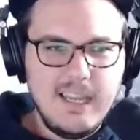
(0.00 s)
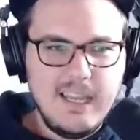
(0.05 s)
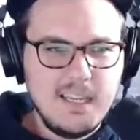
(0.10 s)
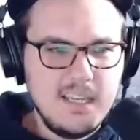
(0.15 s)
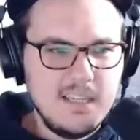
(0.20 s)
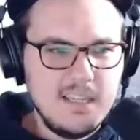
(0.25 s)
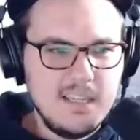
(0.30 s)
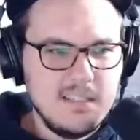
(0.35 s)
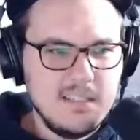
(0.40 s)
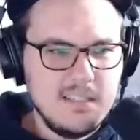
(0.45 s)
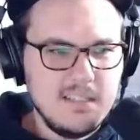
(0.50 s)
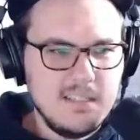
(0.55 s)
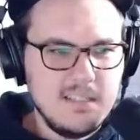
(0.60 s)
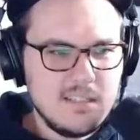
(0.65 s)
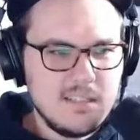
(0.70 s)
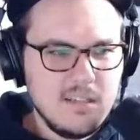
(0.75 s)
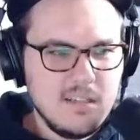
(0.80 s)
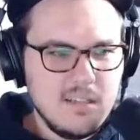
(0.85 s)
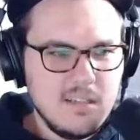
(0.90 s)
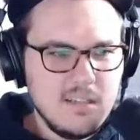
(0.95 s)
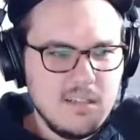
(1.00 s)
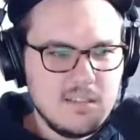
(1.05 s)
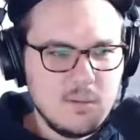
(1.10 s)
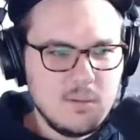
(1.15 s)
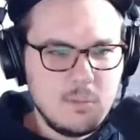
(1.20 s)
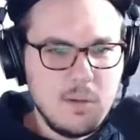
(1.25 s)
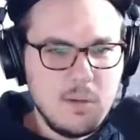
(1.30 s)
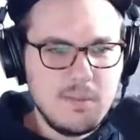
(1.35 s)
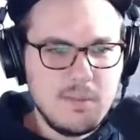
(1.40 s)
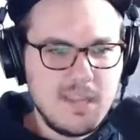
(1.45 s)
It says
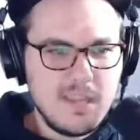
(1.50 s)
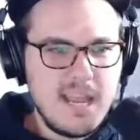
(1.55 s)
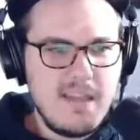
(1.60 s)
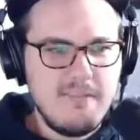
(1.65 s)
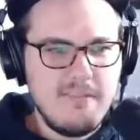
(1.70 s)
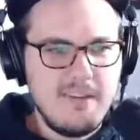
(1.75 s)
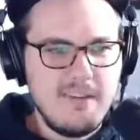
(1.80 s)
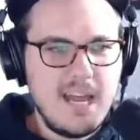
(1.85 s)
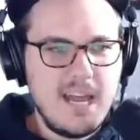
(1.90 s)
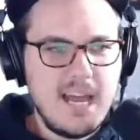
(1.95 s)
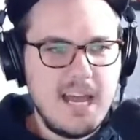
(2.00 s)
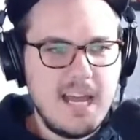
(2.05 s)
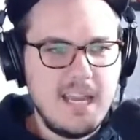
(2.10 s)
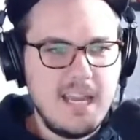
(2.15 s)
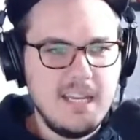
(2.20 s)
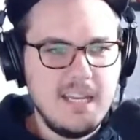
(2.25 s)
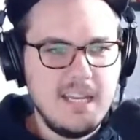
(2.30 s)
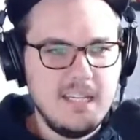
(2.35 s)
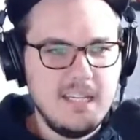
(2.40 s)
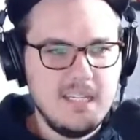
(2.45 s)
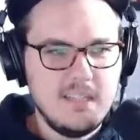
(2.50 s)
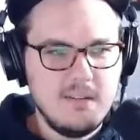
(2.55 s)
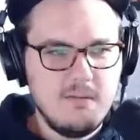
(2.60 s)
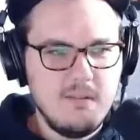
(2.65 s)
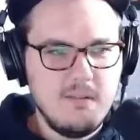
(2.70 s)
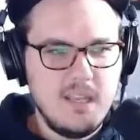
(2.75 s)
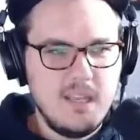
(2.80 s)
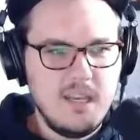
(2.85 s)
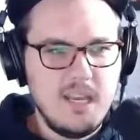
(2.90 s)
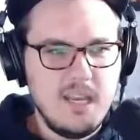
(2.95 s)
people that have a high
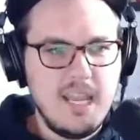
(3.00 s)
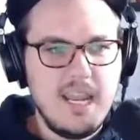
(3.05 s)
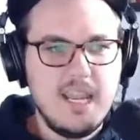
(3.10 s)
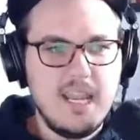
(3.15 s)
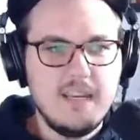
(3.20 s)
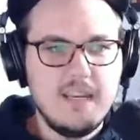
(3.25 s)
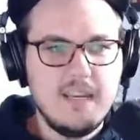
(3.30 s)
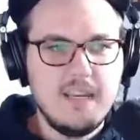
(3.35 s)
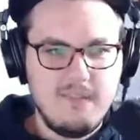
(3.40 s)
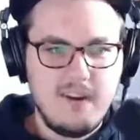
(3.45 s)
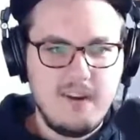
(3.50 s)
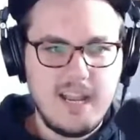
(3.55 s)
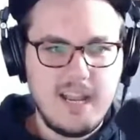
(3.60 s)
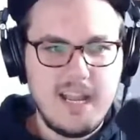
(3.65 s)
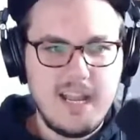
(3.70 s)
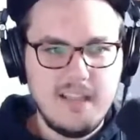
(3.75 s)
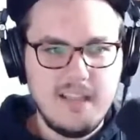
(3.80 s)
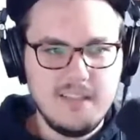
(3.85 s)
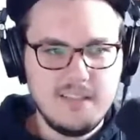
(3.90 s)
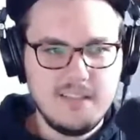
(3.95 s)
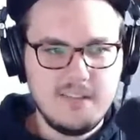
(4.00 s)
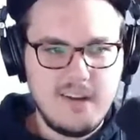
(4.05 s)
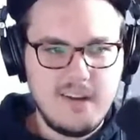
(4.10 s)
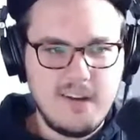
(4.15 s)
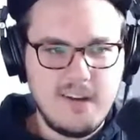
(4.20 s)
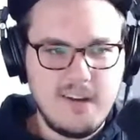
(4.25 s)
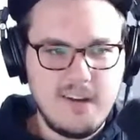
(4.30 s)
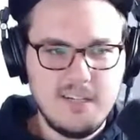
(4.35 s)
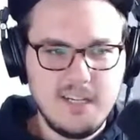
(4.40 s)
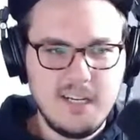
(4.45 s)
need to win and a very high
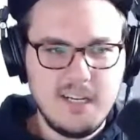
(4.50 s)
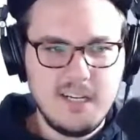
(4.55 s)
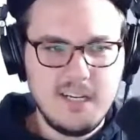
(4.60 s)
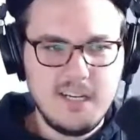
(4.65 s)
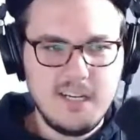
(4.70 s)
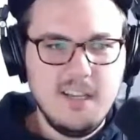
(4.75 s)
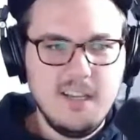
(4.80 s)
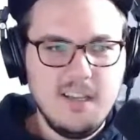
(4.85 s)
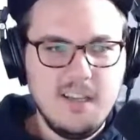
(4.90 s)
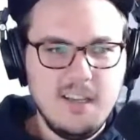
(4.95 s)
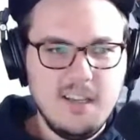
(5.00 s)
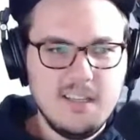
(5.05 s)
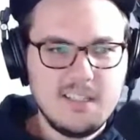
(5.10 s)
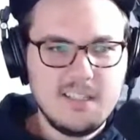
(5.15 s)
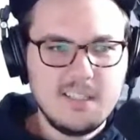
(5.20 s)
on strategy.